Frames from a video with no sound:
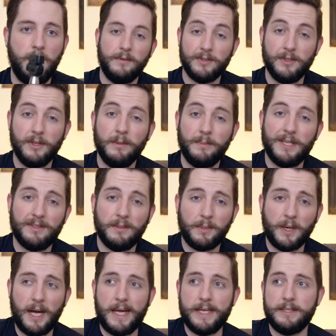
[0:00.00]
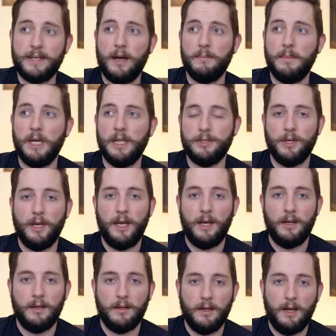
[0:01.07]
So you'll be surprised how much
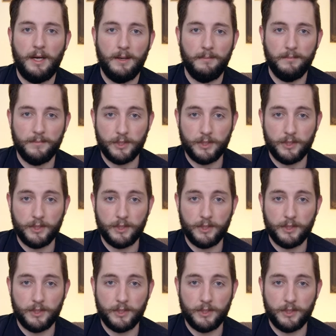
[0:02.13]
um,